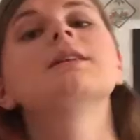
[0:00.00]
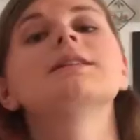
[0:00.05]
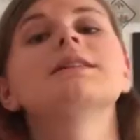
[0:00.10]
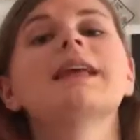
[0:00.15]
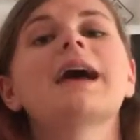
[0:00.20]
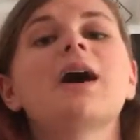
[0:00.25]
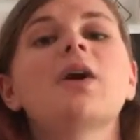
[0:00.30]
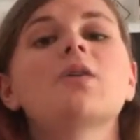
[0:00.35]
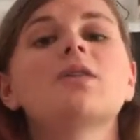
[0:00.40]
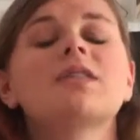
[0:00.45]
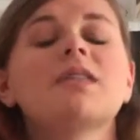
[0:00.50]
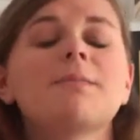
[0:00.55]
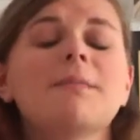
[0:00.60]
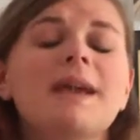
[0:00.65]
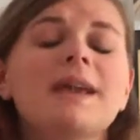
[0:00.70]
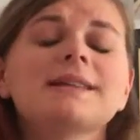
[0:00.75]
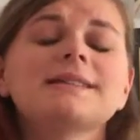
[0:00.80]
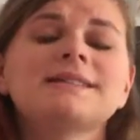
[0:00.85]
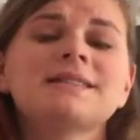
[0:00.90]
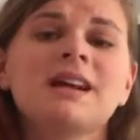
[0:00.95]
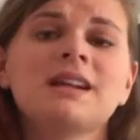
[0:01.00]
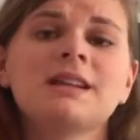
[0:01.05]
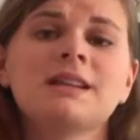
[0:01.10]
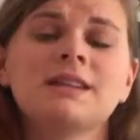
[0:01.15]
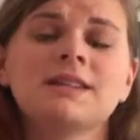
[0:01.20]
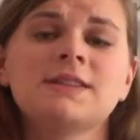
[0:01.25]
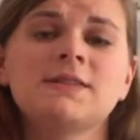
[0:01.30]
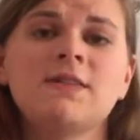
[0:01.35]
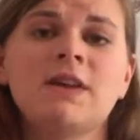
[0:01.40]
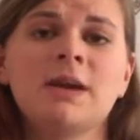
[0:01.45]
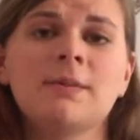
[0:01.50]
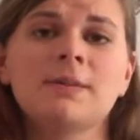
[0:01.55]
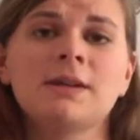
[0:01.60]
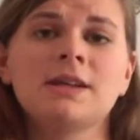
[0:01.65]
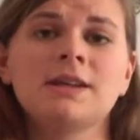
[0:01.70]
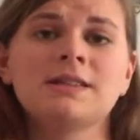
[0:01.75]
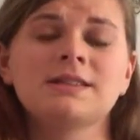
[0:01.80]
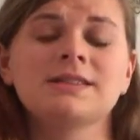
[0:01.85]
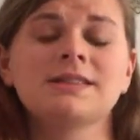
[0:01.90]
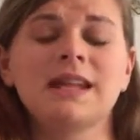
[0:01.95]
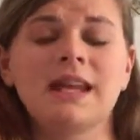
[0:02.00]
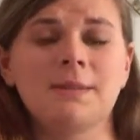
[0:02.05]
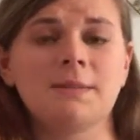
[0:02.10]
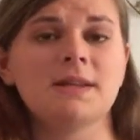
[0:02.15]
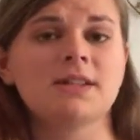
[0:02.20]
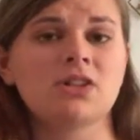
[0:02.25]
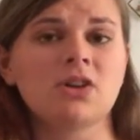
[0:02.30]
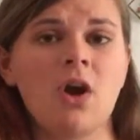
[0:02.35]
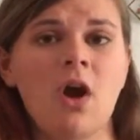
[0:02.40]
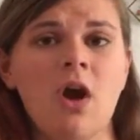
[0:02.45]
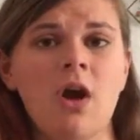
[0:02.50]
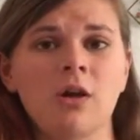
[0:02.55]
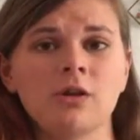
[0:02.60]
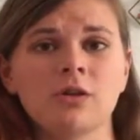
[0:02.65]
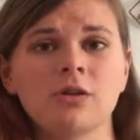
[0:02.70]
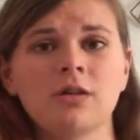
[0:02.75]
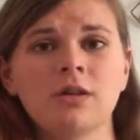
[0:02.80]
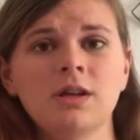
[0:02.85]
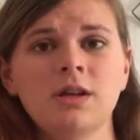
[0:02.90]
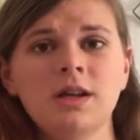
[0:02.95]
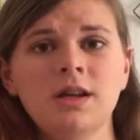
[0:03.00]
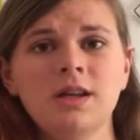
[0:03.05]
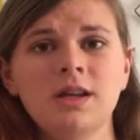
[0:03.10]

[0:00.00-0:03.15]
Now, the main son in this family's name is Connor.